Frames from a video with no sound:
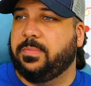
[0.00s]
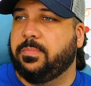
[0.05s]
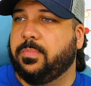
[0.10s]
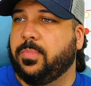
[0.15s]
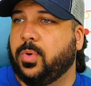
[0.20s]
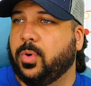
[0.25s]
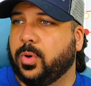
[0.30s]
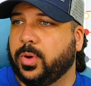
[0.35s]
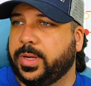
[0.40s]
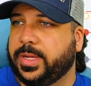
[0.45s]

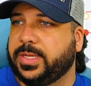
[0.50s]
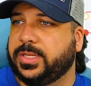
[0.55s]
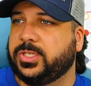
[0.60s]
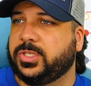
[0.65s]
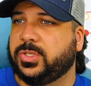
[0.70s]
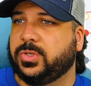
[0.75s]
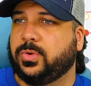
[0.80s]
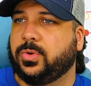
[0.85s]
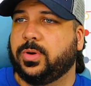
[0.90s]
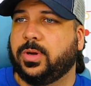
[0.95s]

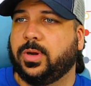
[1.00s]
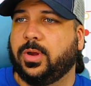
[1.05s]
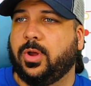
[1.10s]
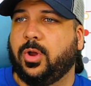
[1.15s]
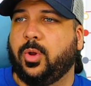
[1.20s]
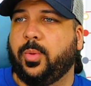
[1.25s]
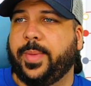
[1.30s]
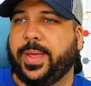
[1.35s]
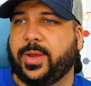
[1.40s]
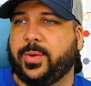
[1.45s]
mortgage or a
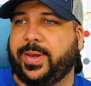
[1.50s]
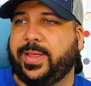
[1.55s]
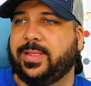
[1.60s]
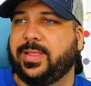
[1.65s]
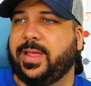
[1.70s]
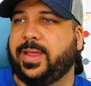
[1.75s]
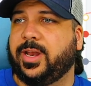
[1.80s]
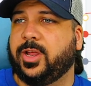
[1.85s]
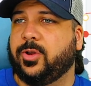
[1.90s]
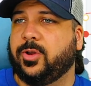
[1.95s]
home equity
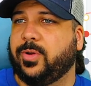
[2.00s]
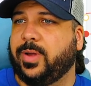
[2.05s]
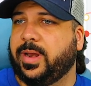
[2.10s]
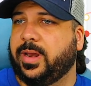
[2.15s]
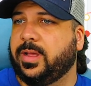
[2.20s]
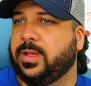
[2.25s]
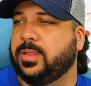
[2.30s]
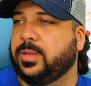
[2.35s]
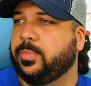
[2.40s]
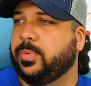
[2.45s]
line of
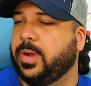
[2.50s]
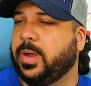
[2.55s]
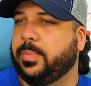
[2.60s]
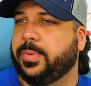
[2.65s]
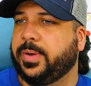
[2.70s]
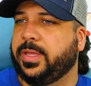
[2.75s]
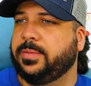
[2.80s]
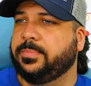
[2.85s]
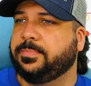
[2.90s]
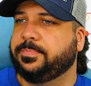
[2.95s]
credit on the
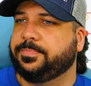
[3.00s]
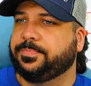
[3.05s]
property?